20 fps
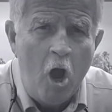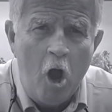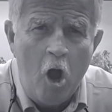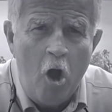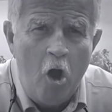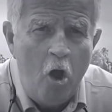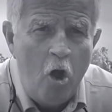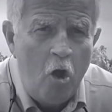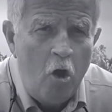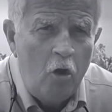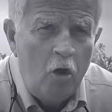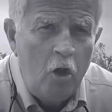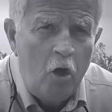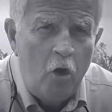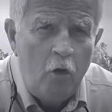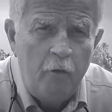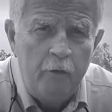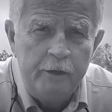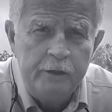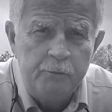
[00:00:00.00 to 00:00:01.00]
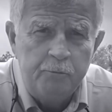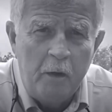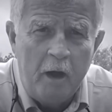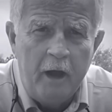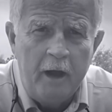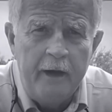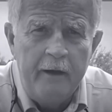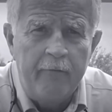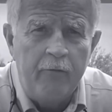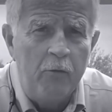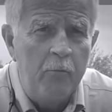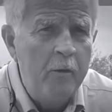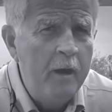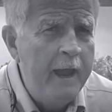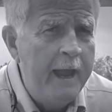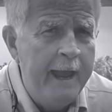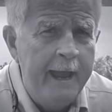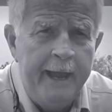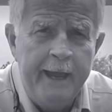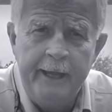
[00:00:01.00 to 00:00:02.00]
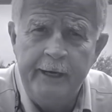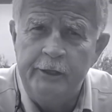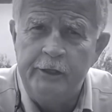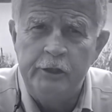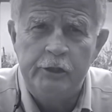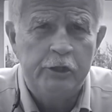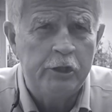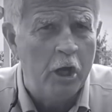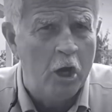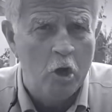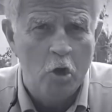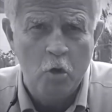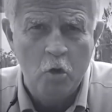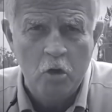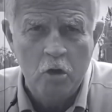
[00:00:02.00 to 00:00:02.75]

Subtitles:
all over his body from head to toe.